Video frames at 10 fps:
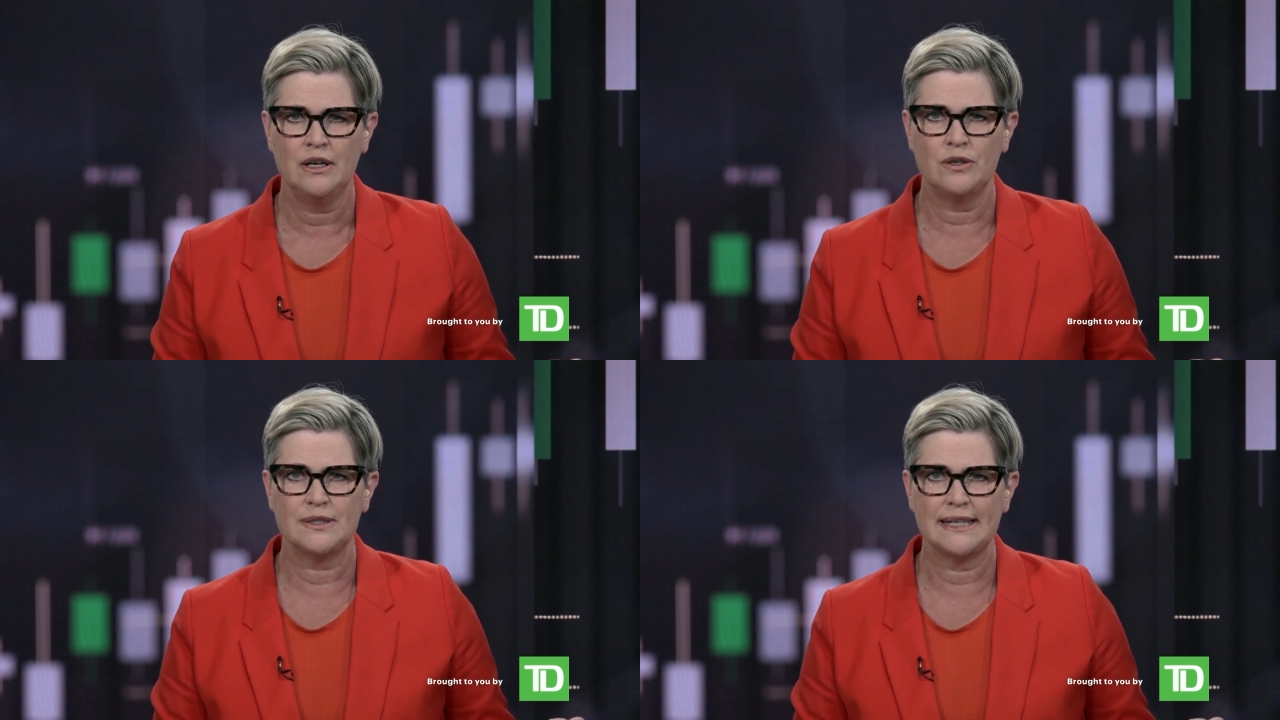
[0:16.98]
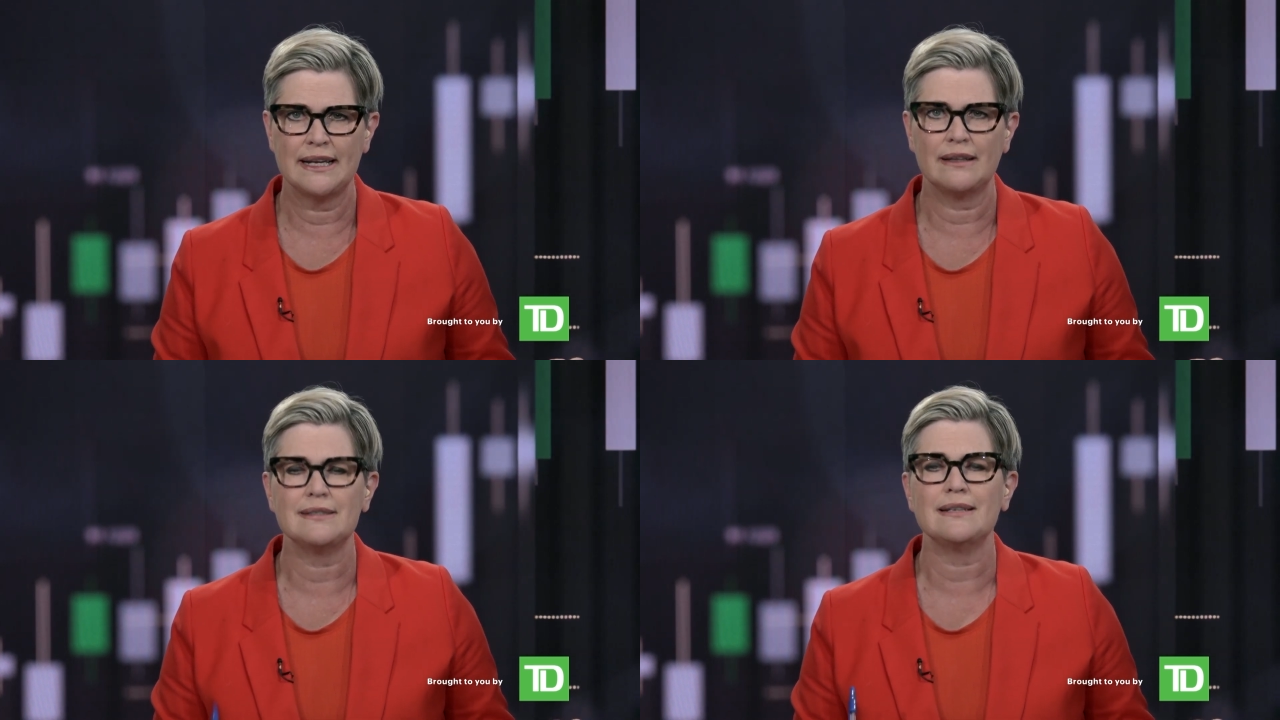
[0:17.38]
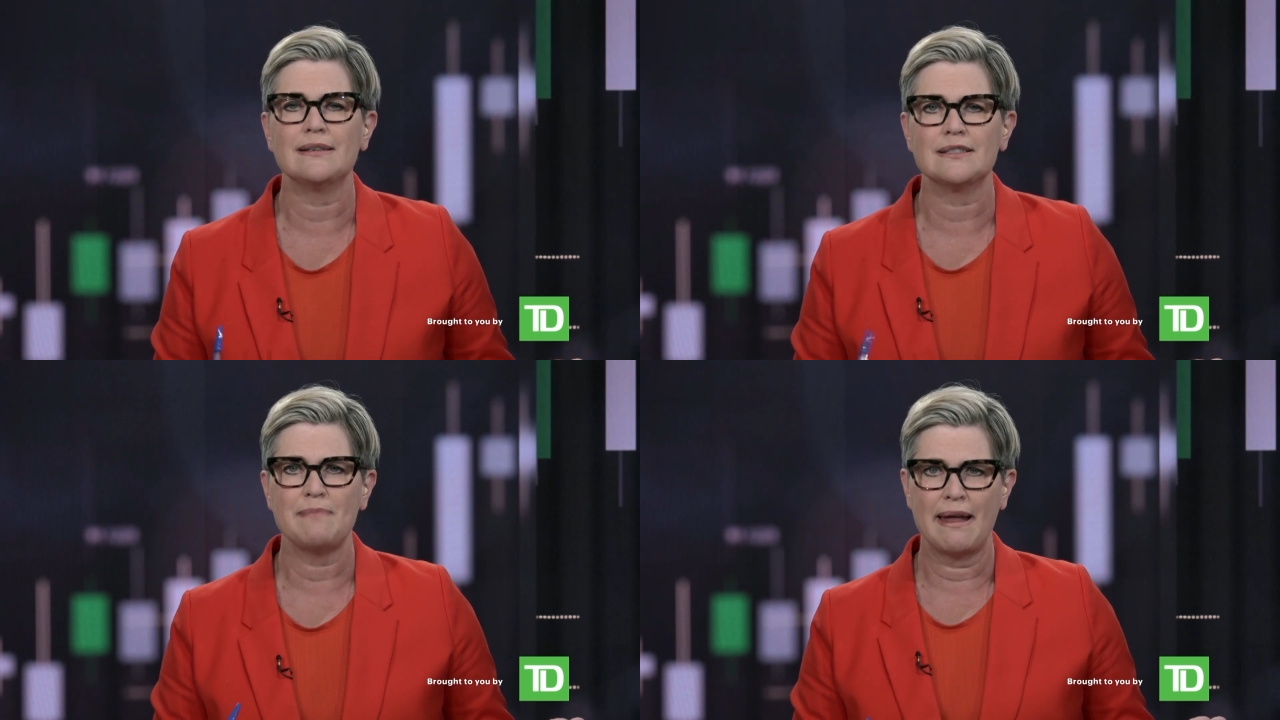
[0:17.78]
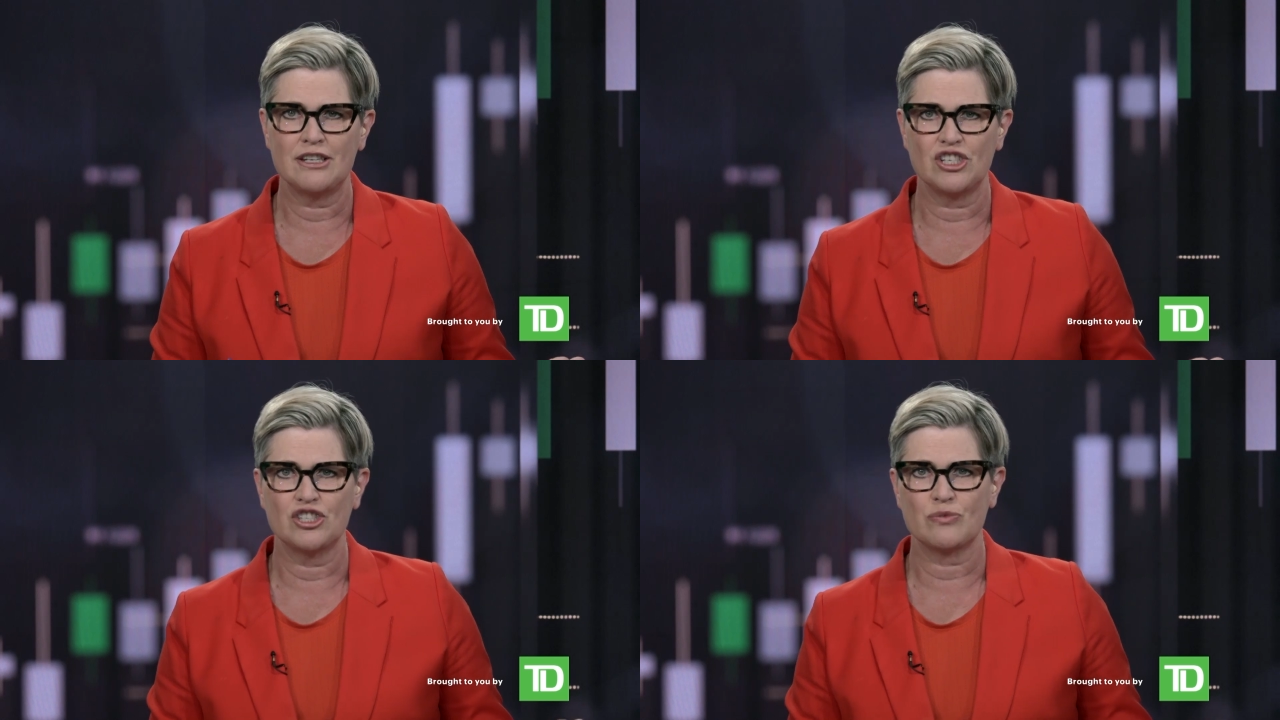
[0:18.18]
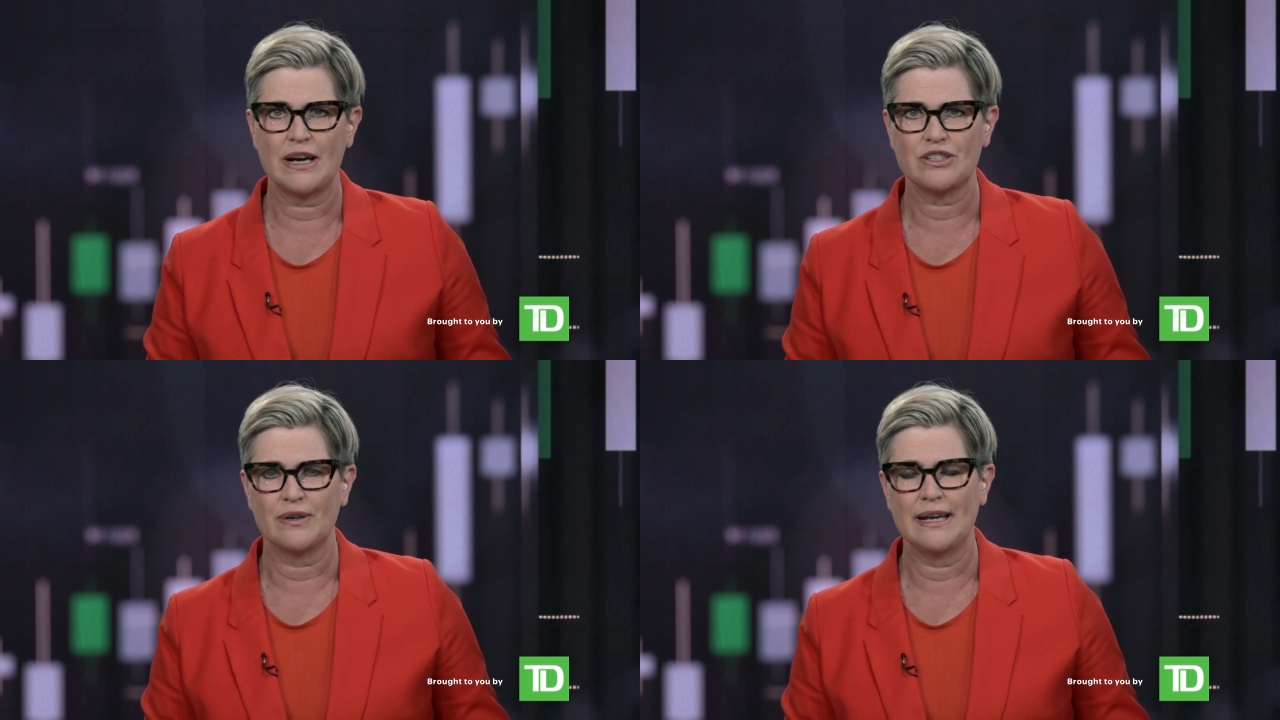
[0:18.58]
Hussein Allidina is Managing
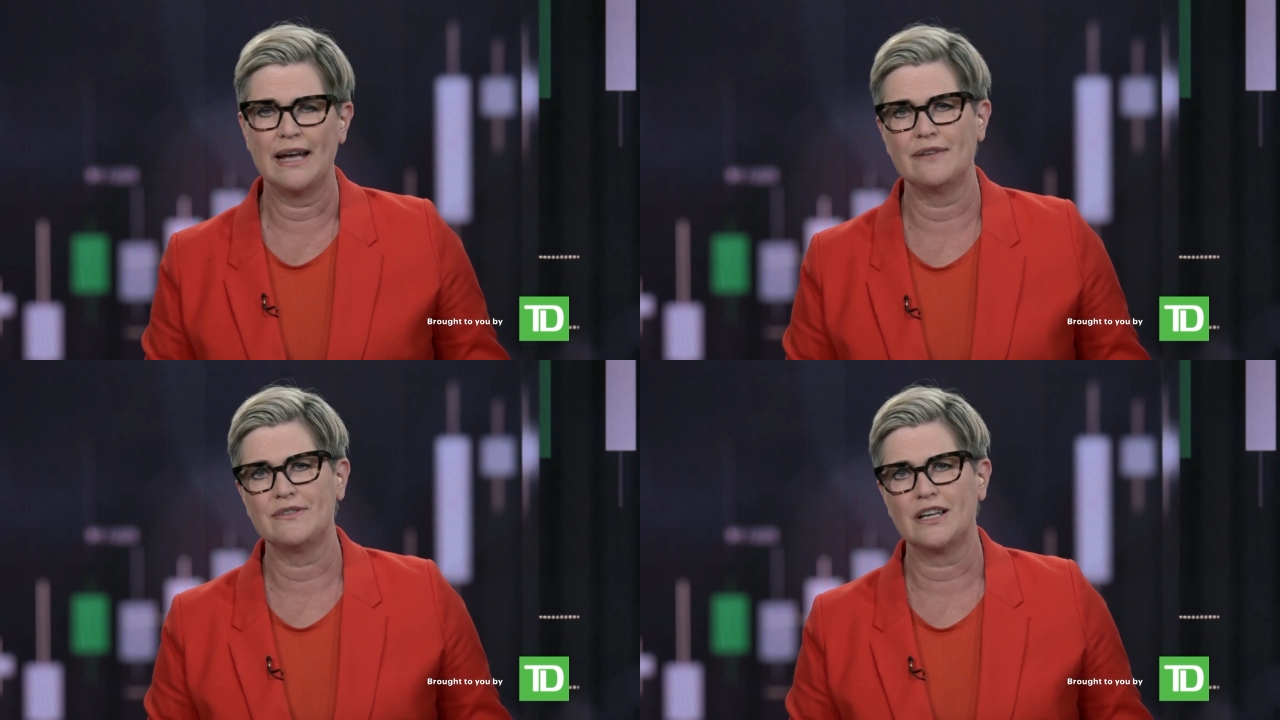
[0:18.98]
Director and Head of